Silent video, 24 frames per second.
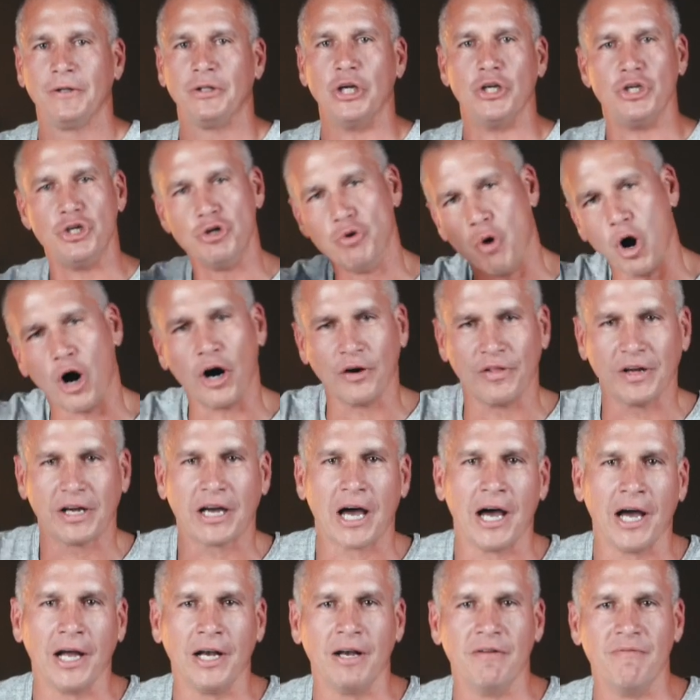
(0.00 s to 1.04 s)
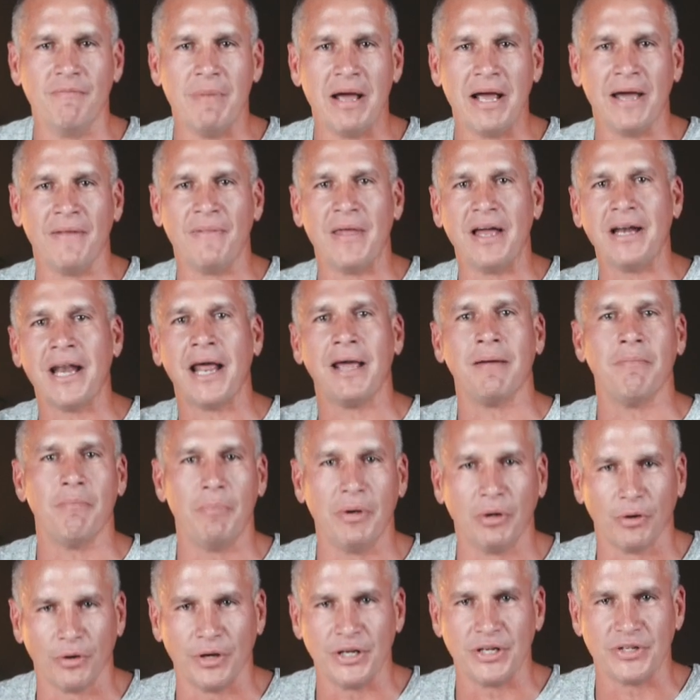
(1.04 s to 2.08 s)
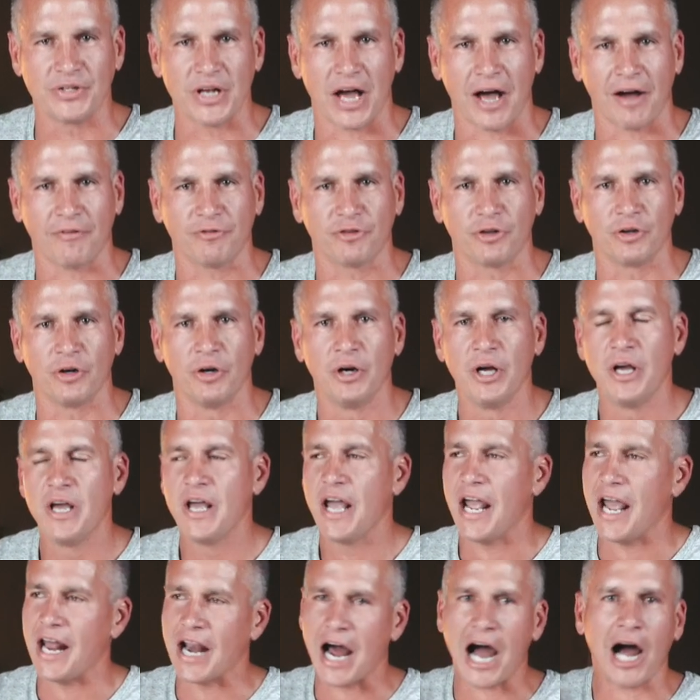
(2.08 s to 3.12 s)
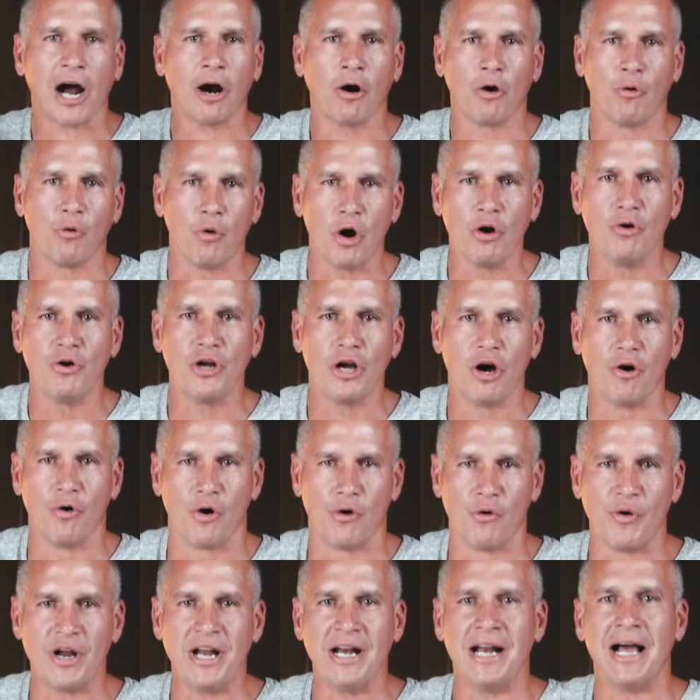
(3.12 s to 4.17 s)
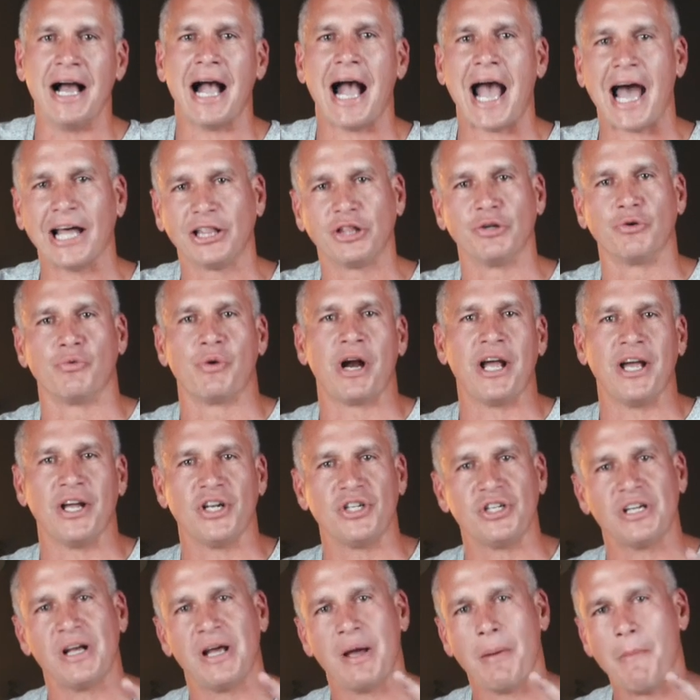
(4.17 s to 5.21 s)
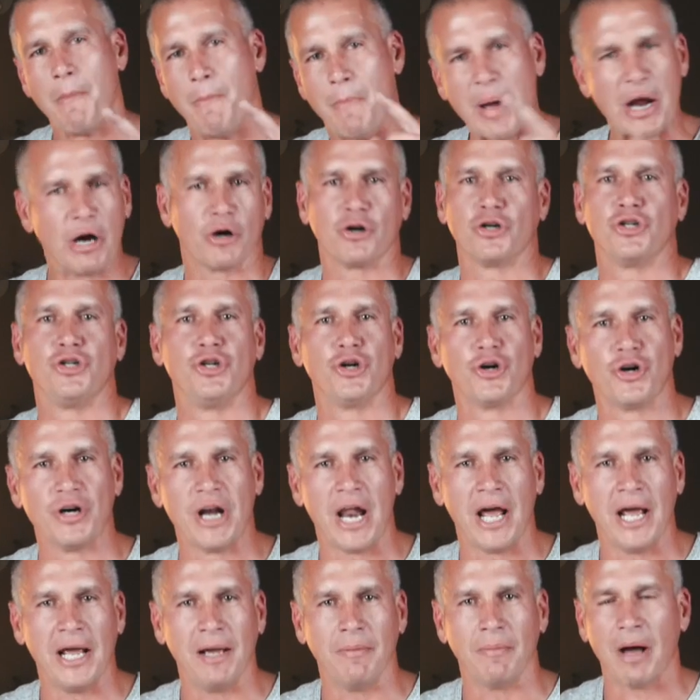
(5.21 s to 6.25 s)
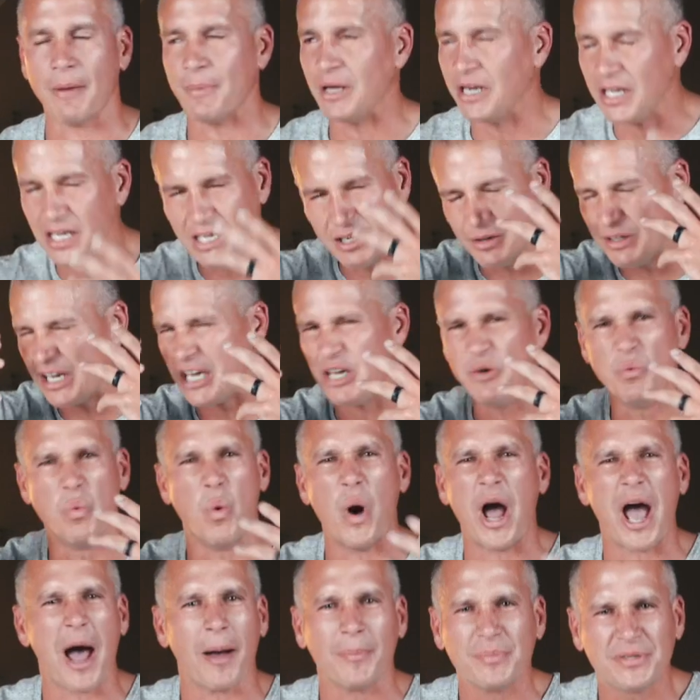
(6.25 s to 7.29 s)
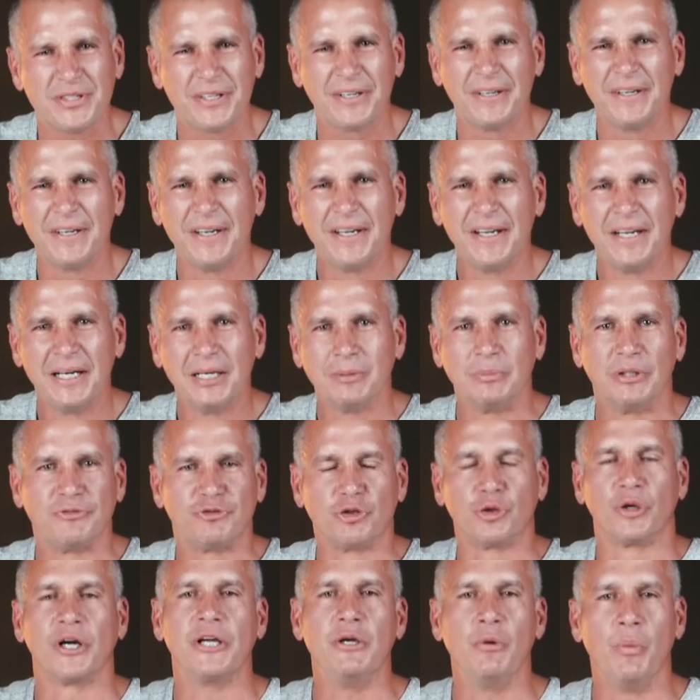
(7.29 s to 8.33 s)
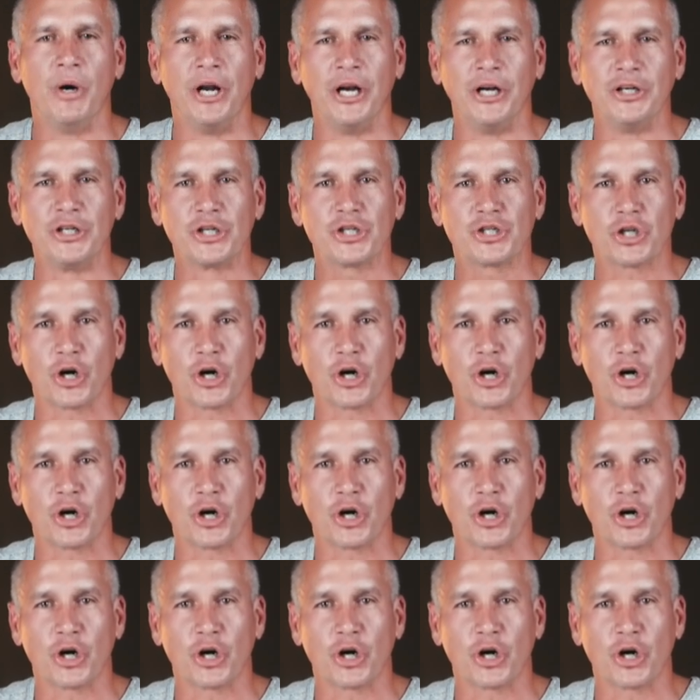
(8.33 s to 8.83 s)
that you are the kind of man they name buildings after, and our rodeo arena at the ranch bears your name. I mean, he, he wept before he went into